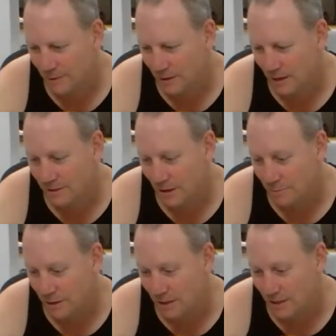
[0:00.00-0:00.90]
Yeah,
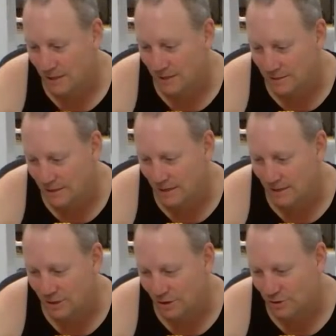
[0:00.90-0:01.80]
some kid,
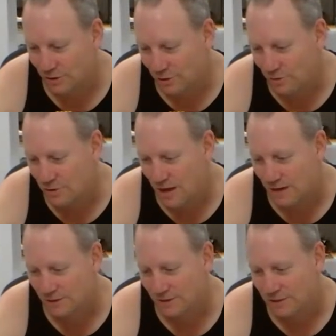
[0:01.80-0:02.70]
he's got the
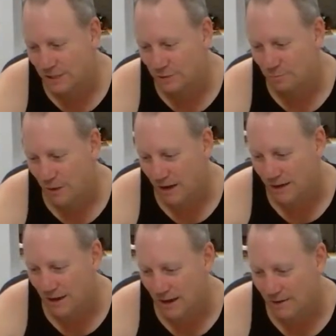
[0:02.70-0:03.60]
2006 back
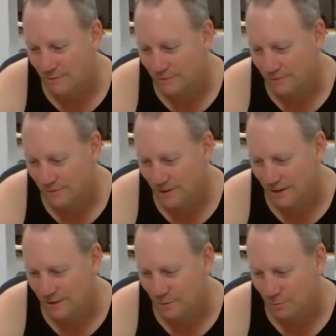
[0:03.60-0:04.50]
cave.
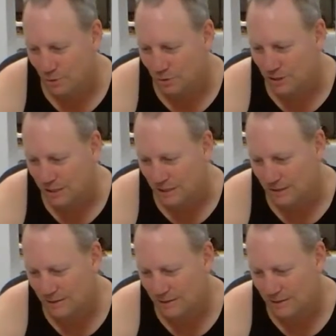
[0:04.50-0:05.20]
That's a beauty.